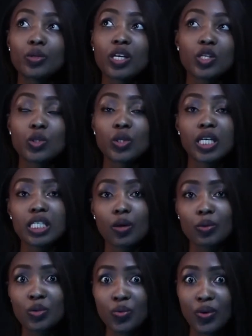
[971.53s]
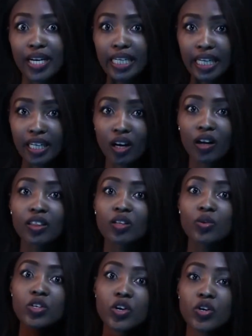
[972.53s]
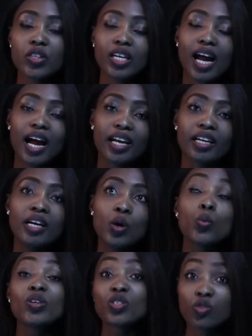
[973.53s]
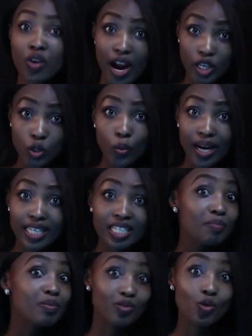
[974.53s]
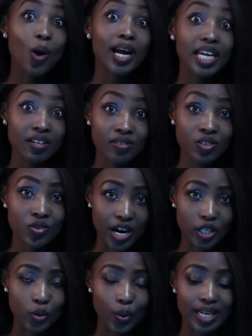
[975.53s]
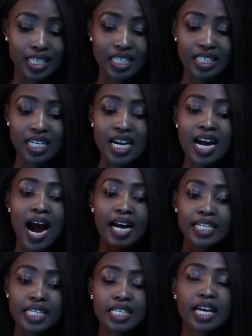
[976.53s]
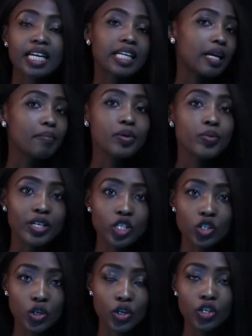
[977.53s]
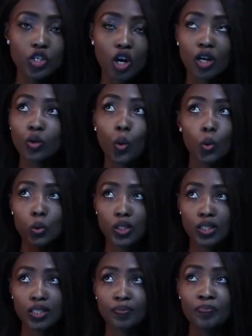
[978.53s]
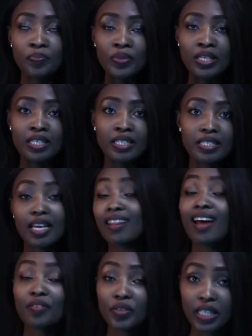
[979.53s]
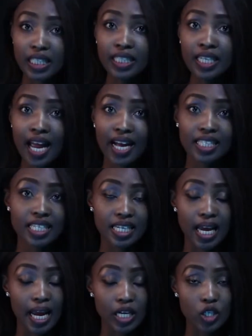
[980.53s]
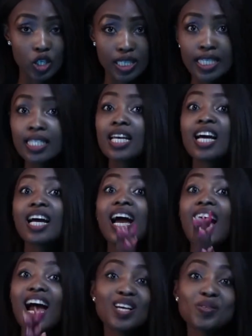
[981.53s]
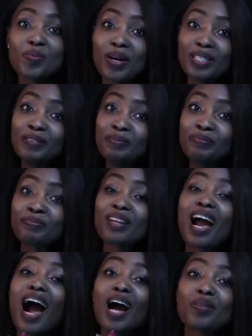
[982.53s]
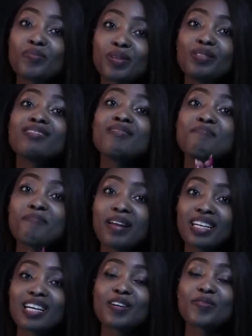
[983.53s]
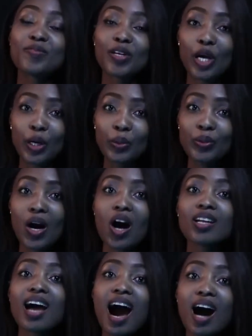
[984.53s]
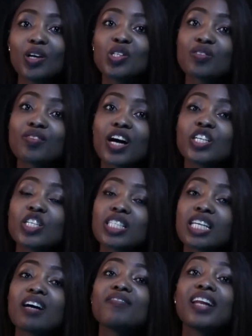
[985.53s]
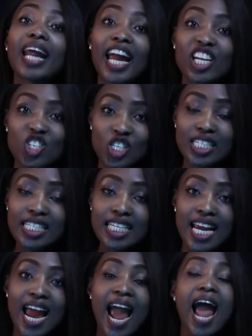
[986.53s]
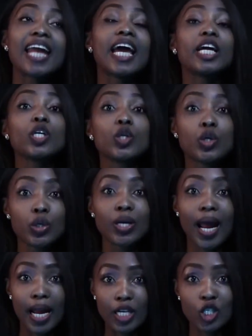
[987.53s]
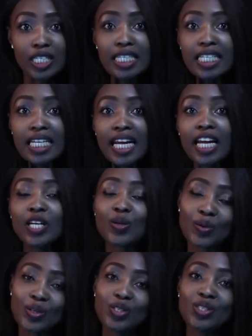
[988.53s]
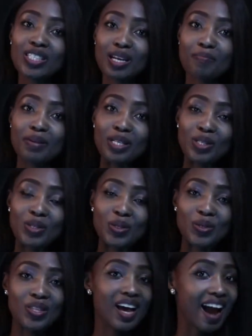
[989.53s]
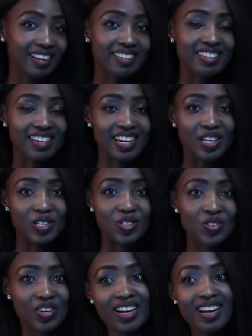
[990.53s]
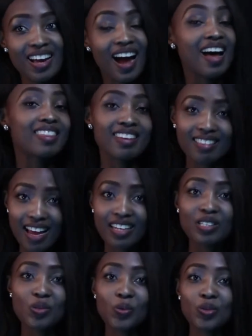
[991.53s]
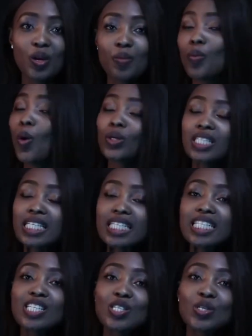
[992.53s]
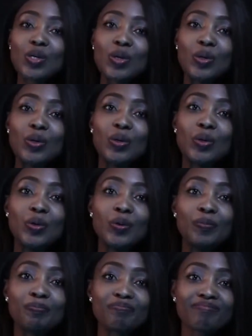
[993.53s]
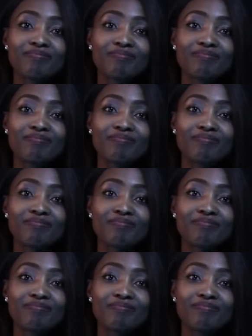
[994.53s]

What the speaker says: as soon as I was ready on the year that I was graduating, before I even graduated, I decided, let me research on all the South African acting agents. As well, I will make a video on how to find yourself an agent, and a good agent, in order to step into the acting industry. I think that is also important to